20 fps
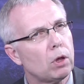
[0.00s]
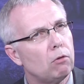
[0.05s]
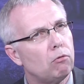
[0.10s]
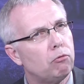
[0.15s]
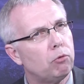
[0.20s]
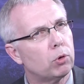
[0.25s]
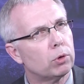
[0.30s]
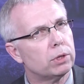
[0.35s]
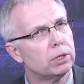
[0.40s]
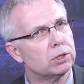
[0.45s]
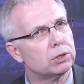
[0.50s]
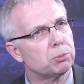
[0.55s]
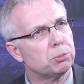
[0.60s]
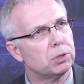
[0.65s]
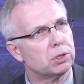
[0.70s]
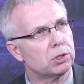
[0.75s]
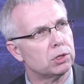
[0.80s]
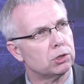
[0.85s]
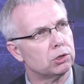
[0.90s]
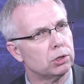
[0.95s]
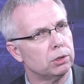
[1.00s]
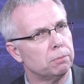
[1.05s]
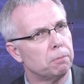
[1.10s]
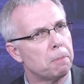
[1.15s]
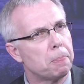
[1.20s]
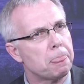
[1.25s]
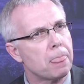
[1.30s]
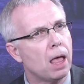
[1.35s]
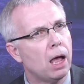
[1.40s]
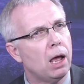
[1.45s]
for this position.
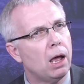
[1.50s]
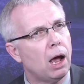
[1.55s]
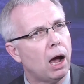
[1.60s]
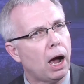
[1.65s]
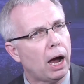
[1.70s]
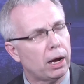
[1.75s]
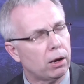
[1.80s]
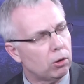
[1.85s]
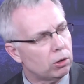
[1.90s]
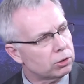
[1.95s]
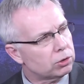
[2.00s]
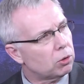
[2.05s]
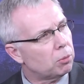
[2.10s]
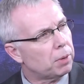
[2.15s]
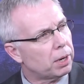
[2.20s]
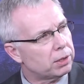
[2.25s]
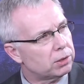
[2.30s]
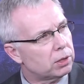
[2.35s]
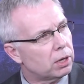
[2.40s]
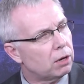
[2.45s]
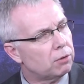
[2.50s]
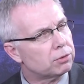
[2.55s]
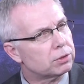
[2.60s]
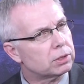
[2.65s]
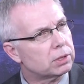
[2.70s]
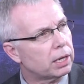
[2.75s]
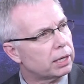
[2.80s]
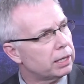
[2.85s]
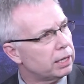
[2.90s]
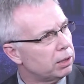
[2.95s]
I also myself
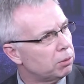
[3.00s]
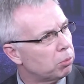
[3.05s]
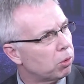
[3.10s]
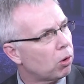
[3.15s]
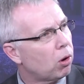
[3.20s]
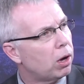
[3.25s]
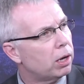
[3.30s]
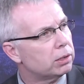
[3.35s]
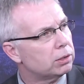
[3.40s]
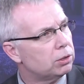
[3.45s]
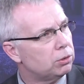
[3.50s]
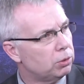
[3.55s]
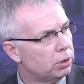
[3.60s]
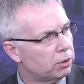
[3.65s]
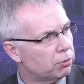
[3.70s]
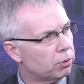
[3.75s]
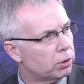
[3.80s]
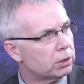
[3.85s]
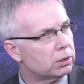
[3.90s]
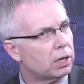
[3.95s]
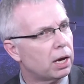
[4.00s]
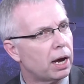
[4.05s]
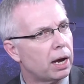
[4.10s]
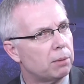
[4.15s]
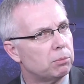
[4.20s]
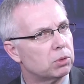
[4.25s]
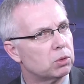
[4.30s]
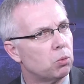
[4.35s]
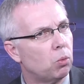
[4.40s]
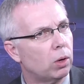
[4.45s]
studied abroad 2 different
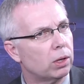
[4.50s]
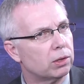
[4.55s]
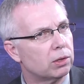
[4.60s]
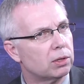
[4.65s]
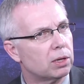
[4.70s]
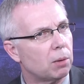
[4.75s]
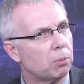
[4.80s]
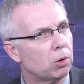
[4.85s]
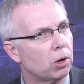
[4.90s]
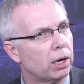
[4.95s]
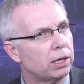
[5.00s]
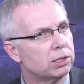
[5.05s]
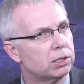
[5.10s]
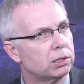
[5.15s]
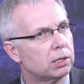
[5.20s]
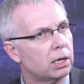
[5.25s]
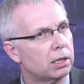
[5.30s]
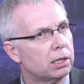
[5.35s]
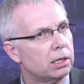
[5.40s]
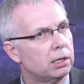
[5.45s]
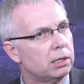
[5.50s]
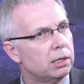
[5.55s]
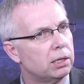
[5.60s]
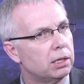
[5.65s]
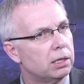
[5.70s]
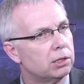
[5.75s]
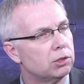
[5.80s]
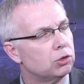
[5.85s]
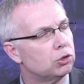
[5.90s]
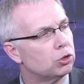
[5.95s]
times. One summer I studied
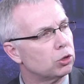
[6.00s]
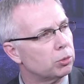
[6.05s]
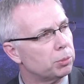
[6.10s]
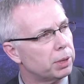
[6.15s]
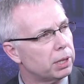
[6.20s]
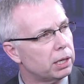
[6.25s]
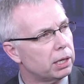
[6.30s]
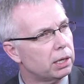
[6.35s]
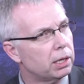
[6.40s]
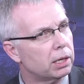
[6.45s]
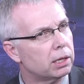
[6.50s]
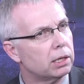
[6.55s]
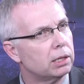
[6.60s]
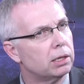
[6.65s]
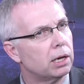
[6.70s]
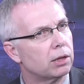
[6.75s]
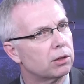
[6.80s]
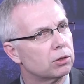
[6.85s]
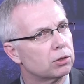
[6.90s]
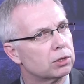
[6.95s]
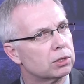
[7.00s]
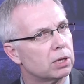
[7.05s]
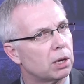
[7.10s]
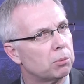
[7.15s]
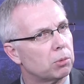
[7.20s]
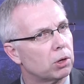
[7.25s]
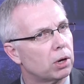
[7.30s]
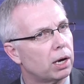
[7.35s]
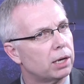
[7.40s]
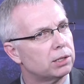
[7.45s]
in Germany, and another
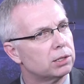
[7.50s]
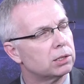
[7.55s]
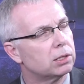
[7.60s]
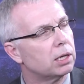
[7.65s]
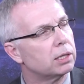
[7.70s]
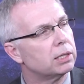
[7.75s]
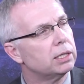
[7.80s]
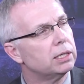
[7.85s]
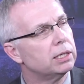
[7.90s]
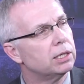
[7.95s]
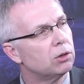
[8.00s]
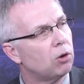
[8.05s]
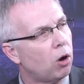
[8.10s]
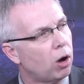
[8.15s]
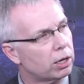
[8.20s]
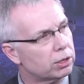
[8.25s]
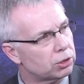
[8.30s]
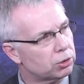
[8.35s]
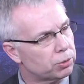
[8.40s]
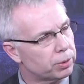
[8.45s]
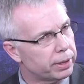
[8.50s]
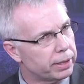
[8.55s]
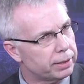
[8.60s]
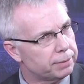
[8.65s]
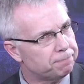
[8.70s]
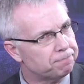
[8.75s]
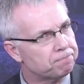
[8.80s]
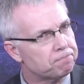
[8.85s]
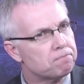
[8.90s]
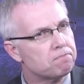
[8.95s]
summer I studied in Austria.
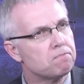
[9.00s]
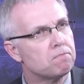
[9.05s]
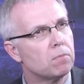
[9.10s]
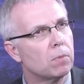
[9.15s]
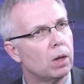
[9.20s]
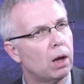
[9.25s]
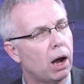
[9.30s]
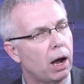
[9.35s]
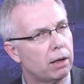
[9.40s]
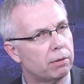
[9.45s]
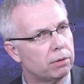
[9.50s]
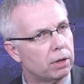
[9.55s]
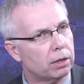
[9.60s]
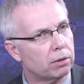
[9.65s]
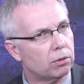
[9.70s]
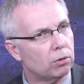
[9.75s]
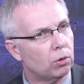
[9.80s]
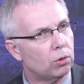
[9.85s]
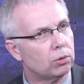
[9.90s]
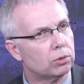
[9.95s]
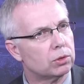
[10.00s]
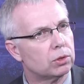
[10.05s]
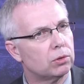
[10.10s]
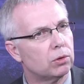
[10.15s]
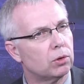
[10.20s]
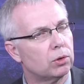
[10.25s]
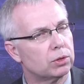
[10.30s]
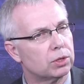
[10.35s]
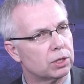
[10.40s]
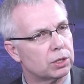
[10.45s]
I think
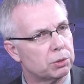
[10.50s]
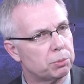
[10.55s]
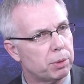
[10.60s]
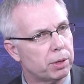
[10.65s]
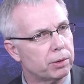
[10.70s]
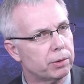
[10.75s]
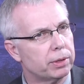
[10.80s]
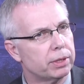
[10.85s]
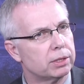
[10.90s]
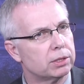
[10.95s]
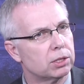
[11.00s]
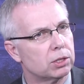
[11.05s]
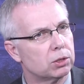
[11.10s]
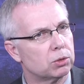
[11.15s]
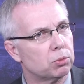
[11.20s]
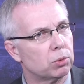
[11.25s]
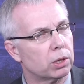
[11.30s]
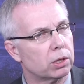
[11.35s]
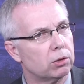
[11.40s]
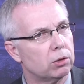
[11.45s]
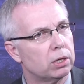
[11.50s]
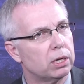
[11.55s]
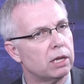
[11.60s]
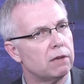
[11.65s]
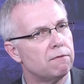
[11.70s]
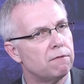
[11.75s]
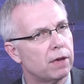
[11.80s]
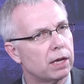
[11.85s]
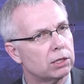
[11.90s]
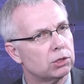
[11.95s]
those experiences were good.
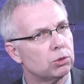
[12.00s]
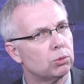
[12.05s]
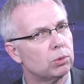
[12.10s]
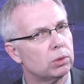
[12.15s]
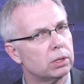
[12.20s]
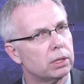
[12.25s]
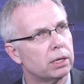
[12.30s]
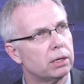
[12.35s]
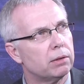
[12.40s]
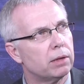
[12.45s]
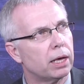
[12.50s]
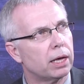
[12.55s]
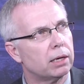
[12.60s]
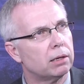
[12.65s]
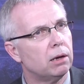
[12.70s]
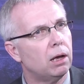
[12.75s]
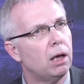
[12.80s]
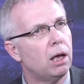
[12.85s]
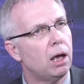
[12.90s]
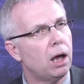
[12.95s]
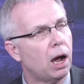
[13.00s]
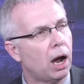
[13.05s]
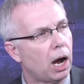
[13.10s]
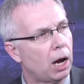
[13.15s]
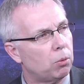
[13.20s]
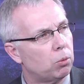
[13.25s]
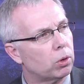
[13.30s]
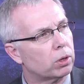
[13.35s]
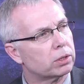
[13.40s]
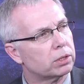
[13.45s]
Eventually then
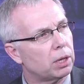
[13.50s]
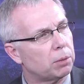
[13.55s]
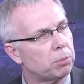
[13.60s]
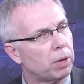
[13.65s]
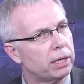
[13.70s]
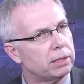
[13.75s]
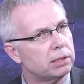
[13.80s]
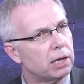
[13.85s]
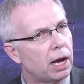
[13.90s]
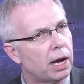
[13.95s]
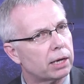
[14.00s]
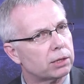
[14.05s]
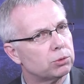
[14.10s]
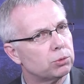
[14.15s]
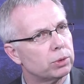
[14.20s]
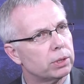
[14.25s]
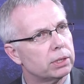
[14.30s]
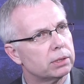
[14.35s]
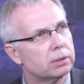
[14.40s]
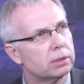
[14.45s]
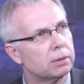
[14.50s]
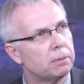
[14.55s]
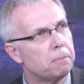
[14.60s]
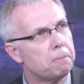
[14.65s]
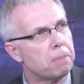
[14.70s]
I worked on my doctorate,